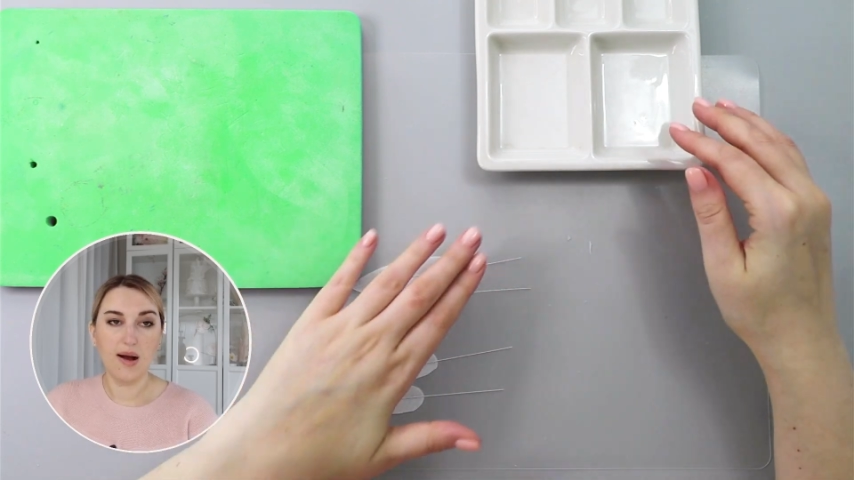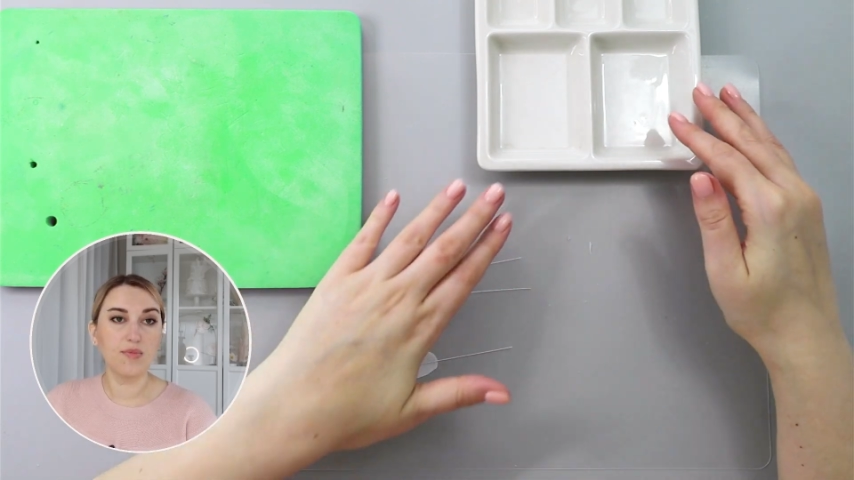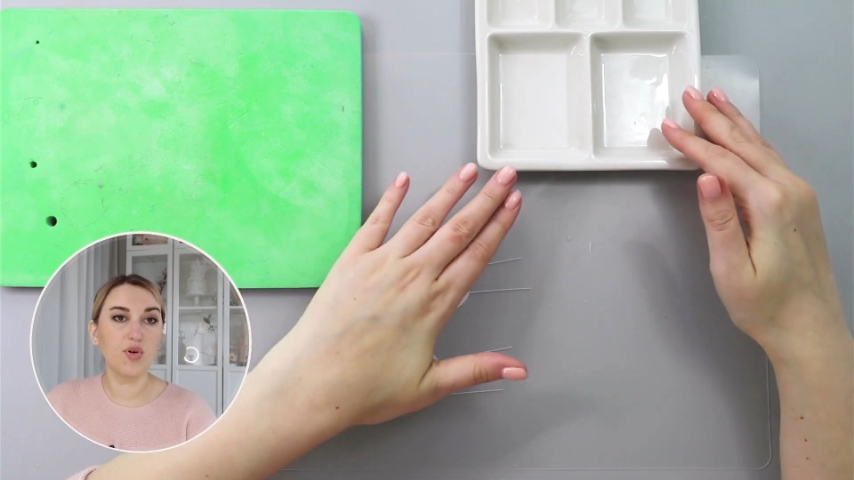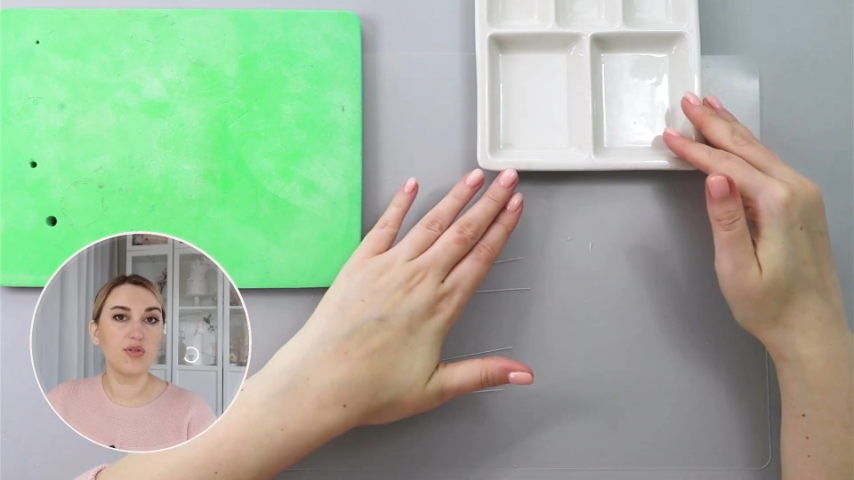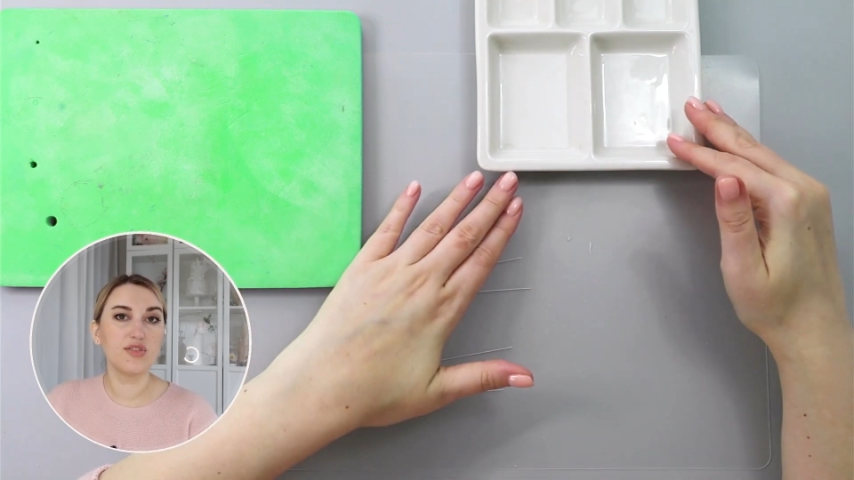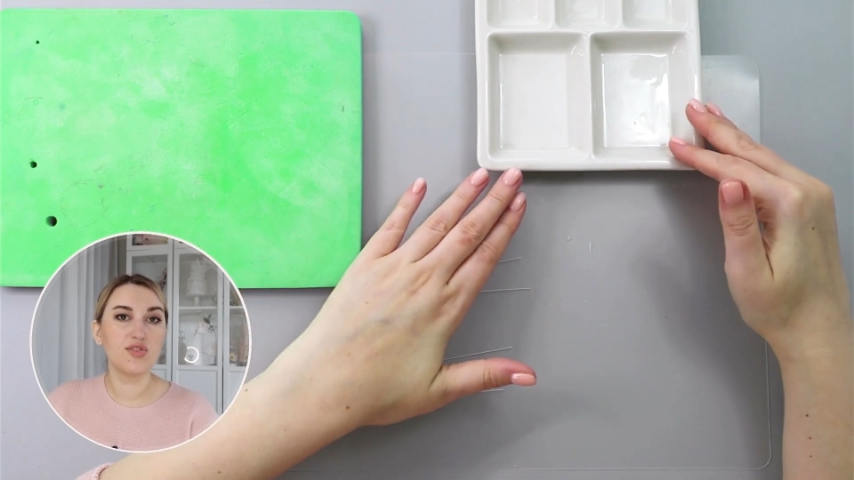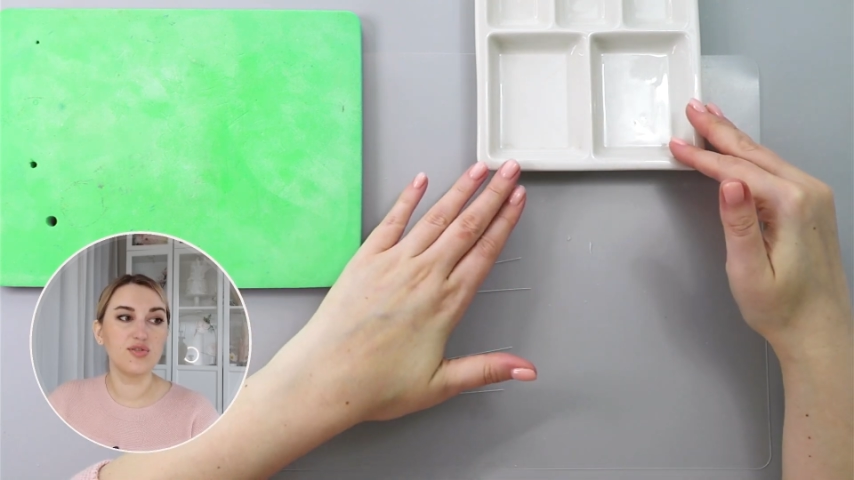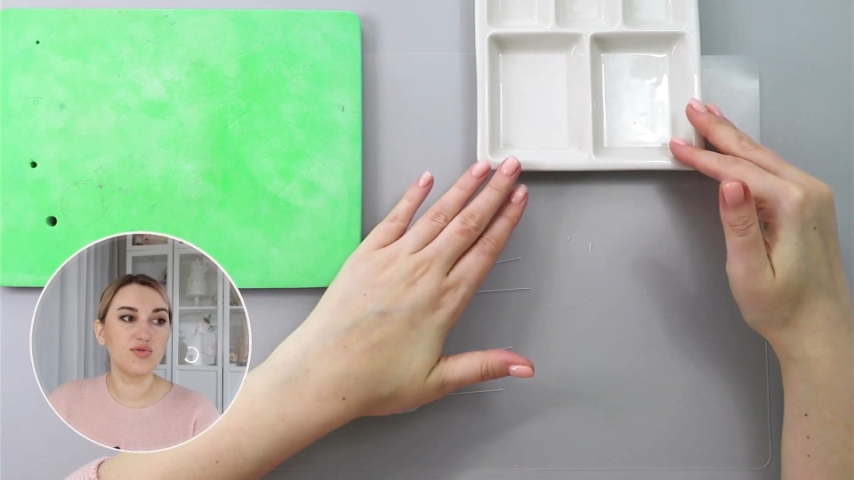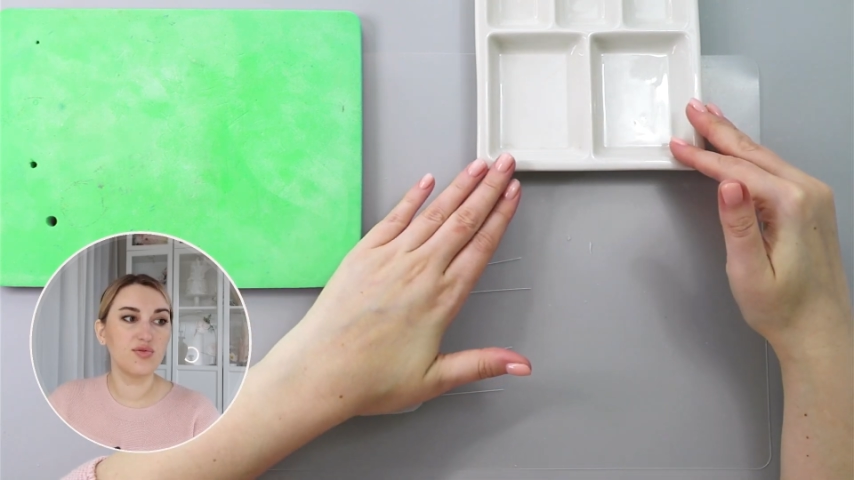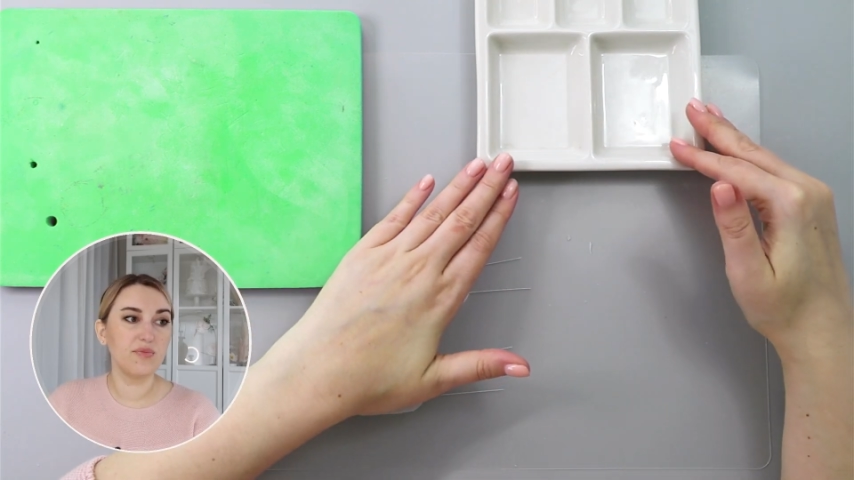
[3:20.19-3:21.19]
I'm going
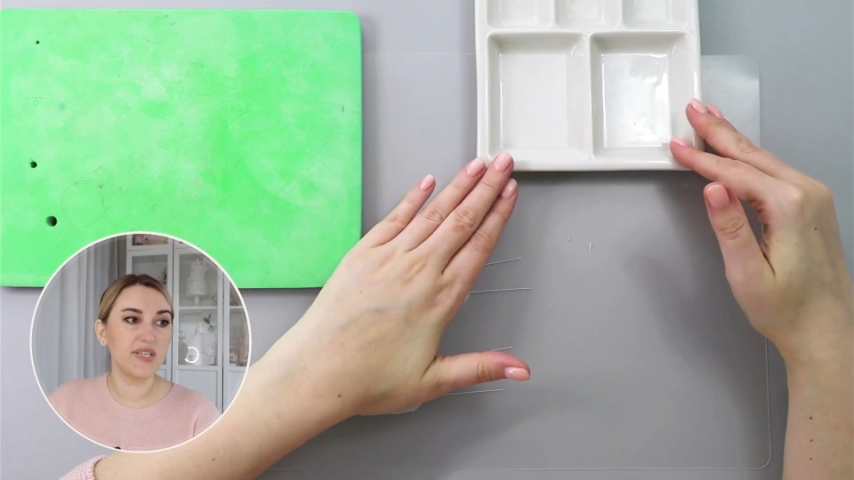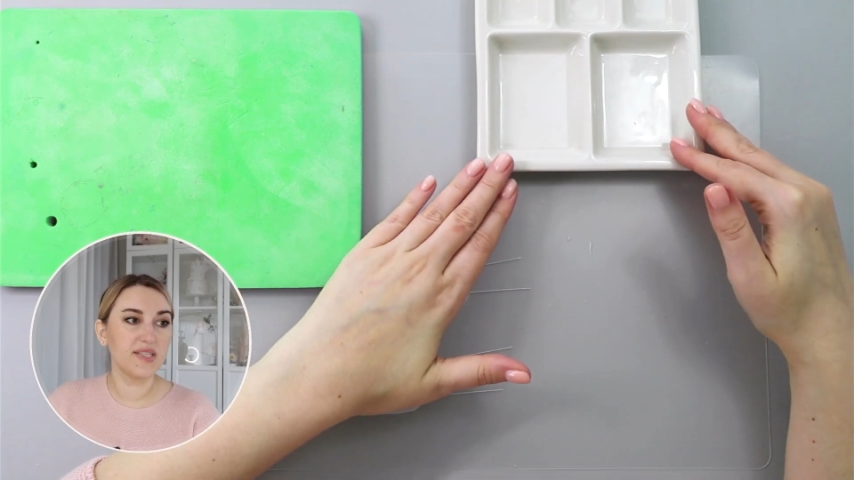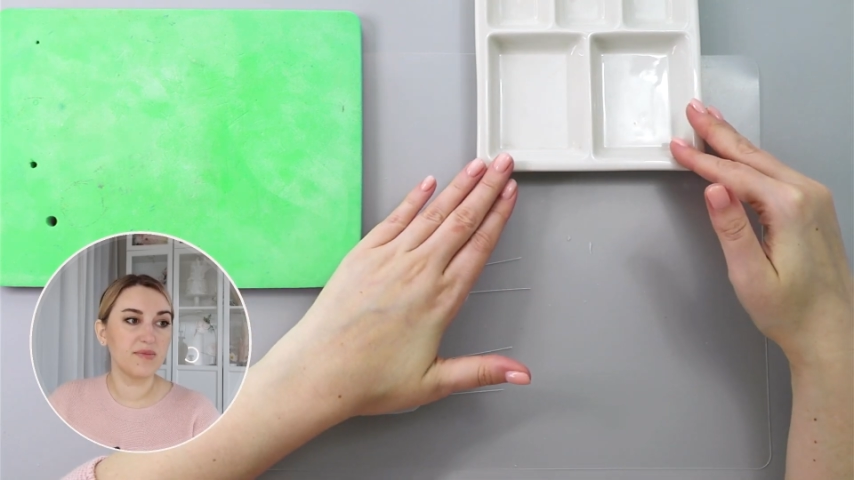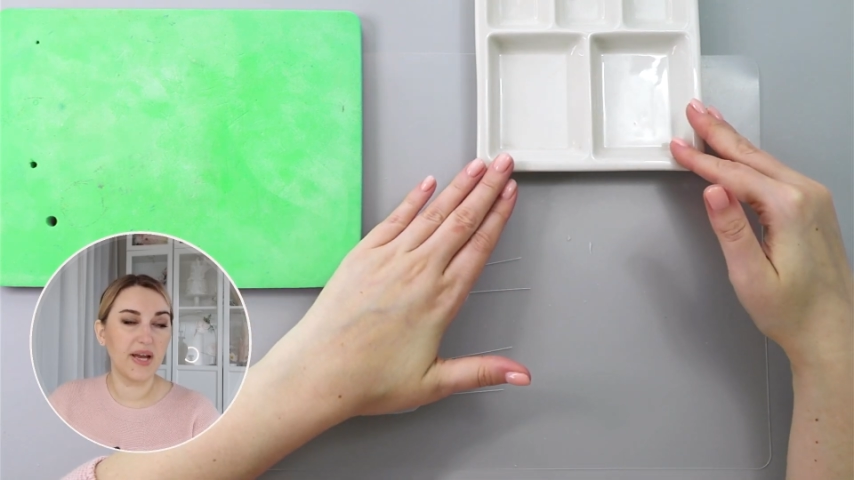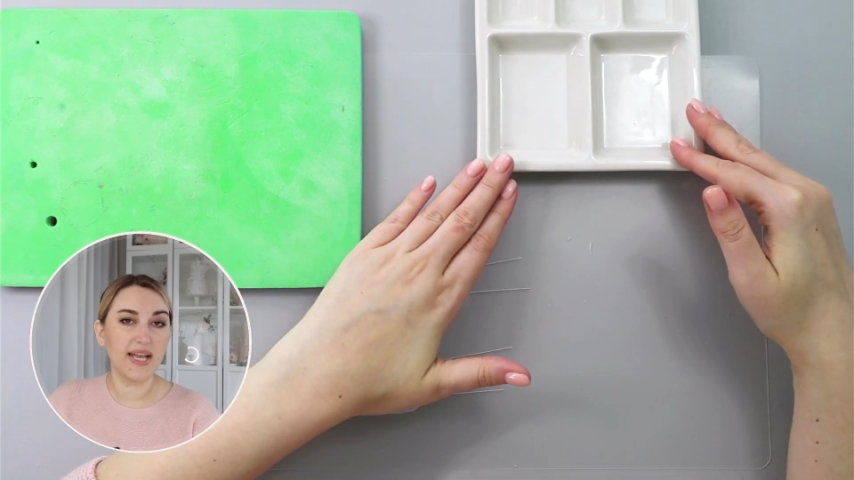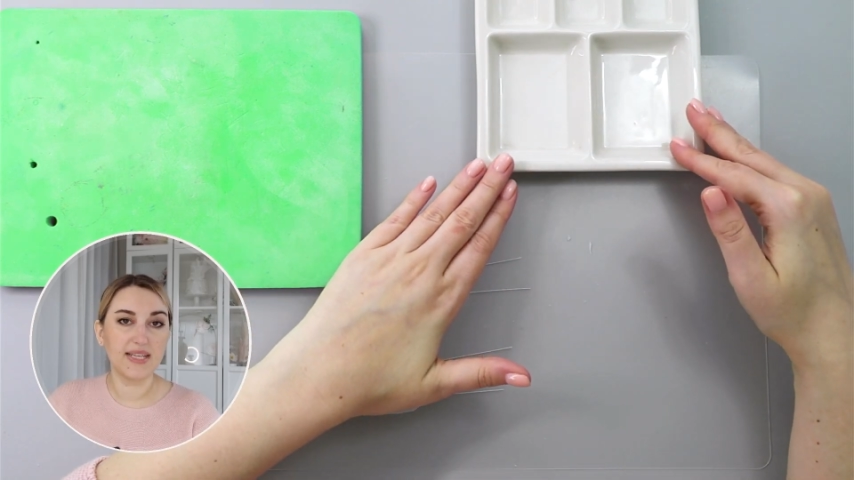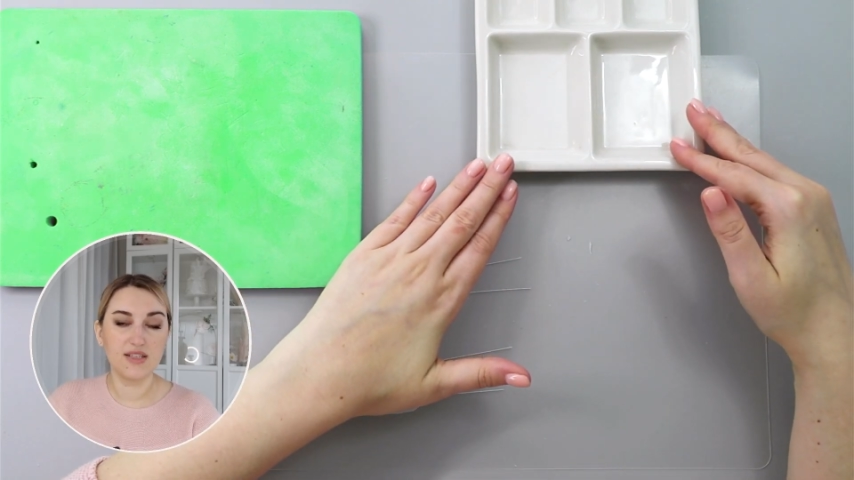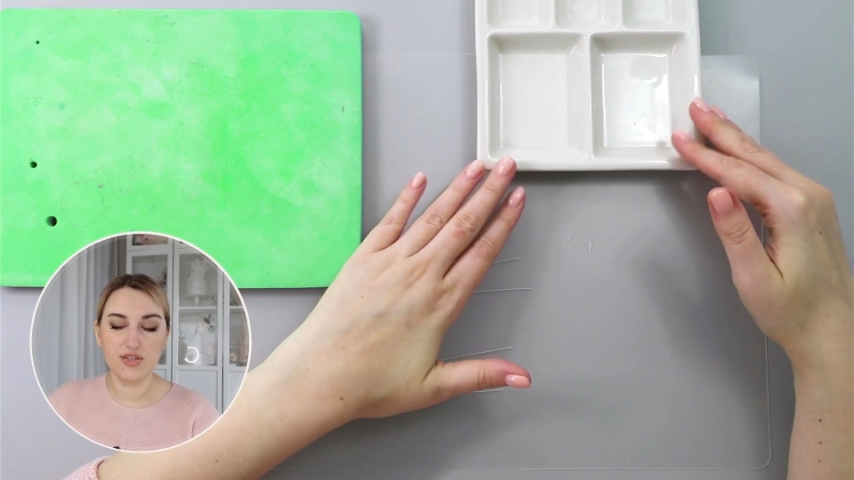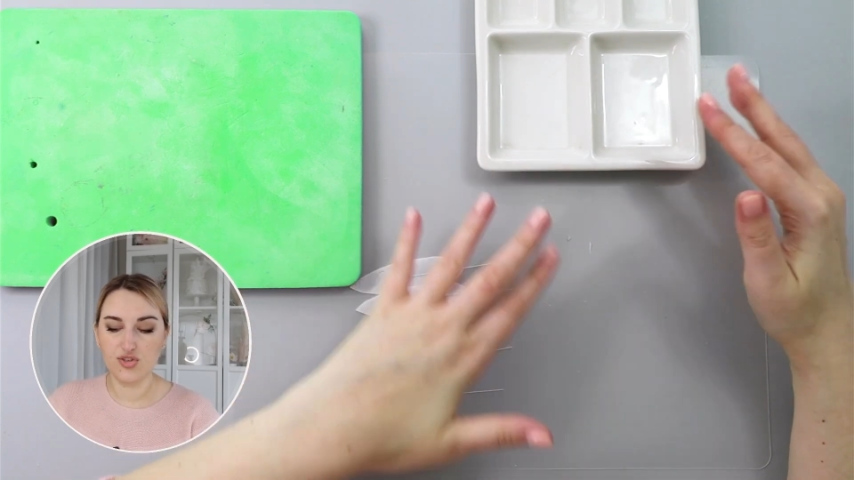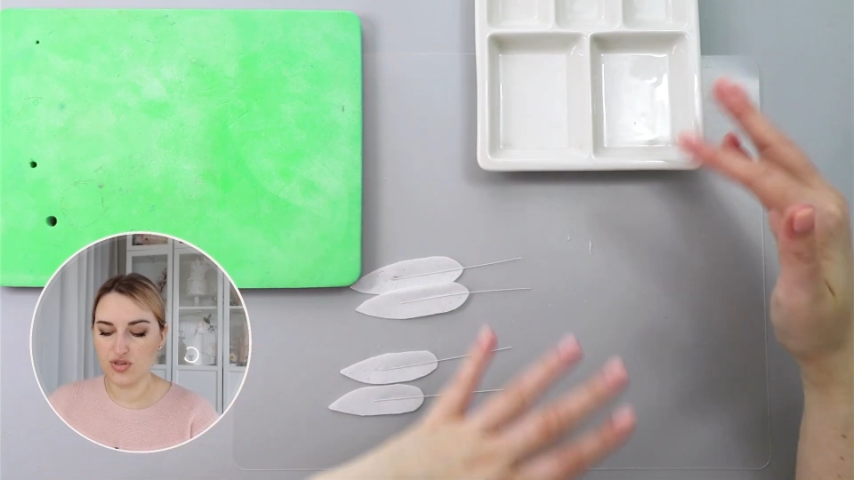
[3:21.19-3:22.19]
to mix my
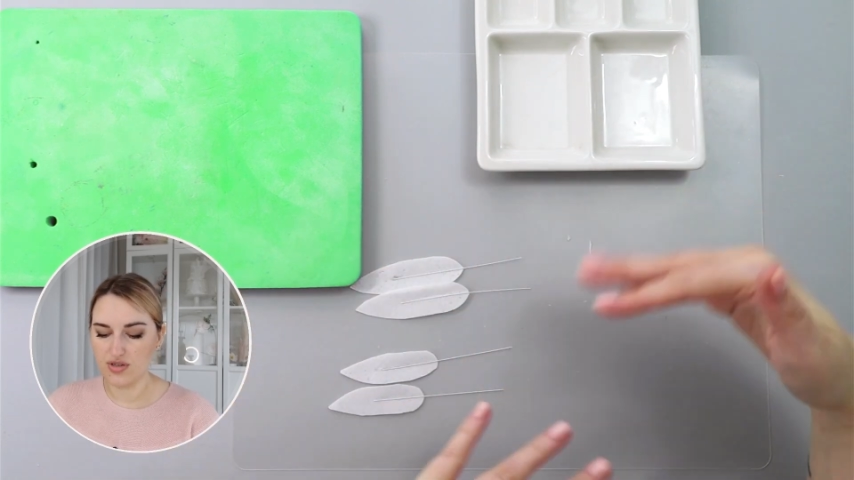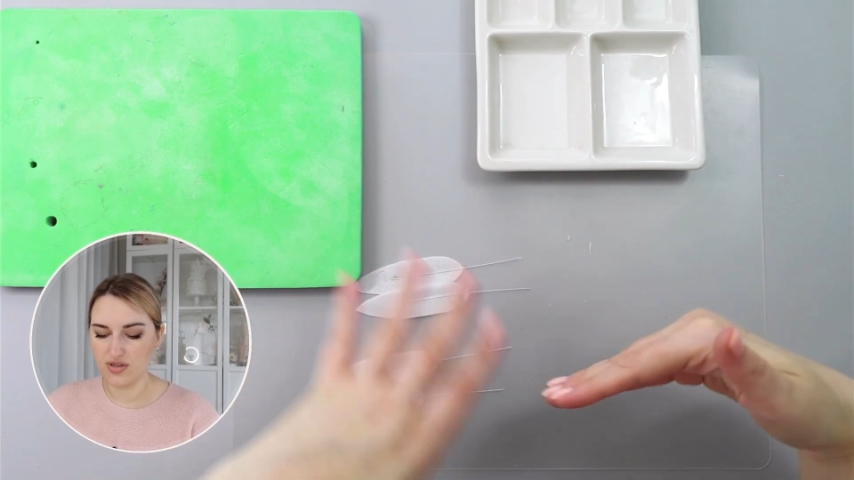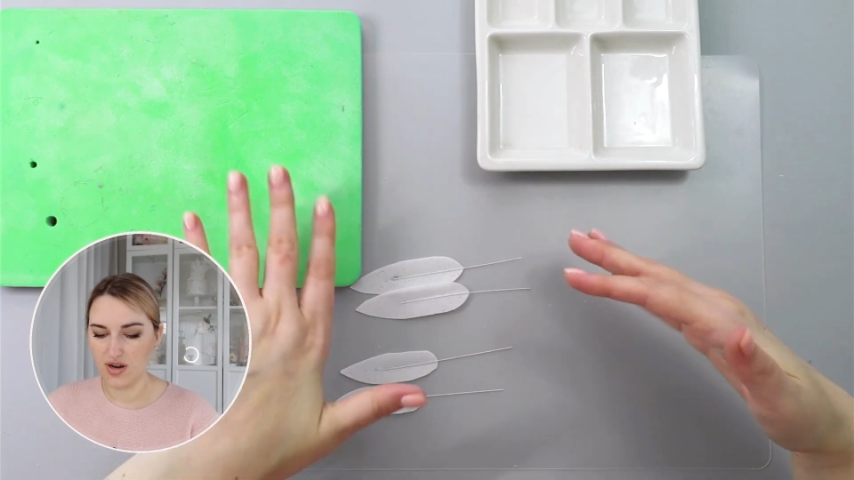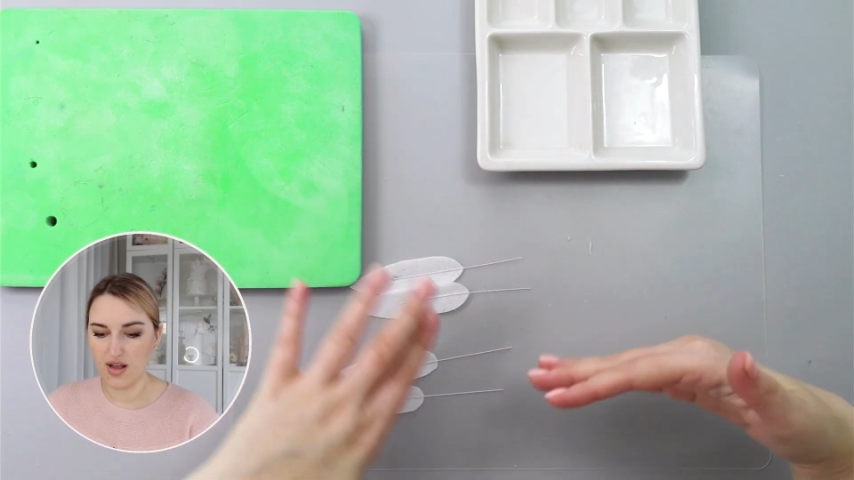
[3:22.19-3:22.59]
conditioner,